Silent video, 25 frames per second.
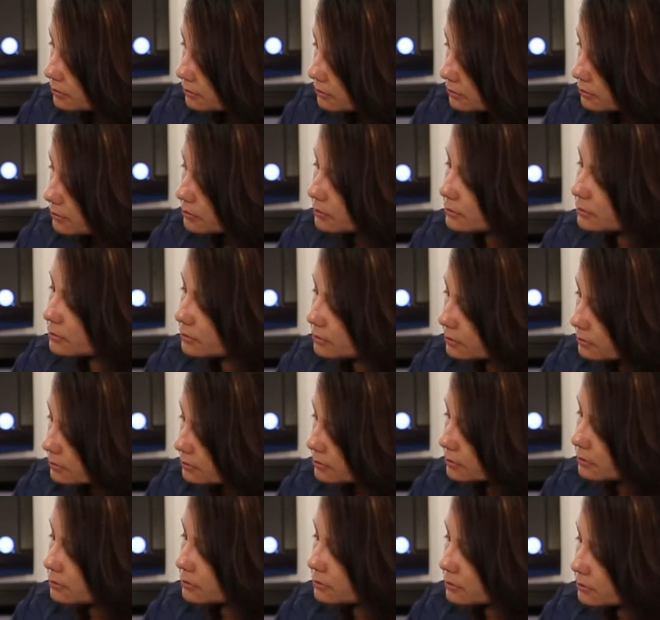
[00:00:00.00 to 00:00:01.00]

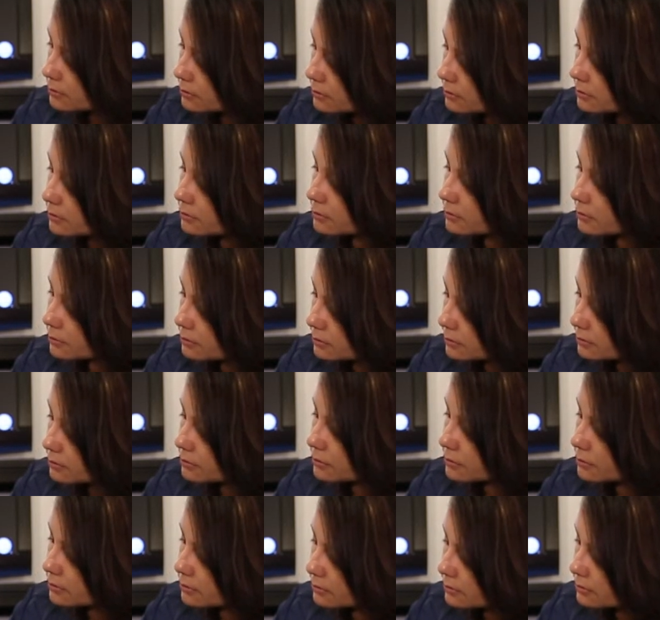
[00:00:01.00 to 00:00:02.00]

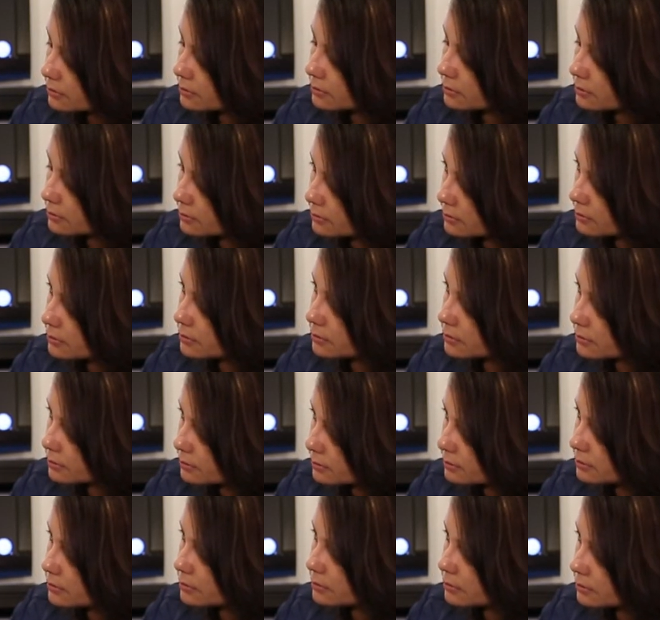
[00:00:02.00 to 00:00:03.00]

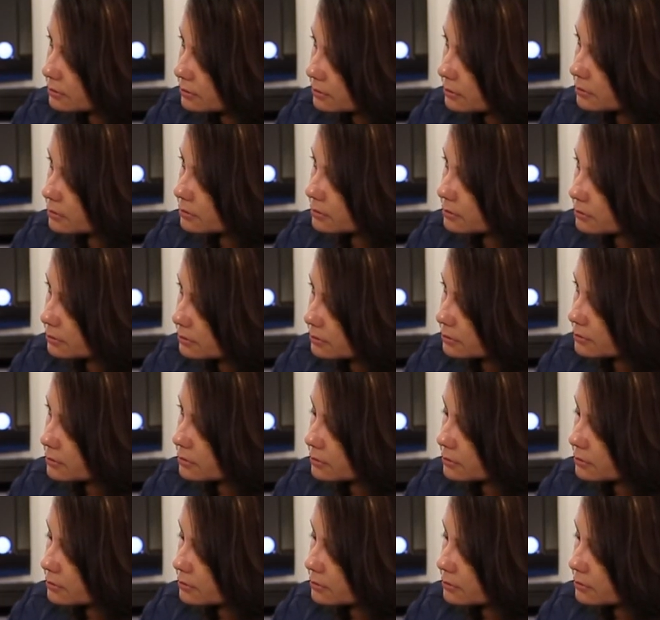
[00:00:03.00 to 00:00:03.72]
(not speaking)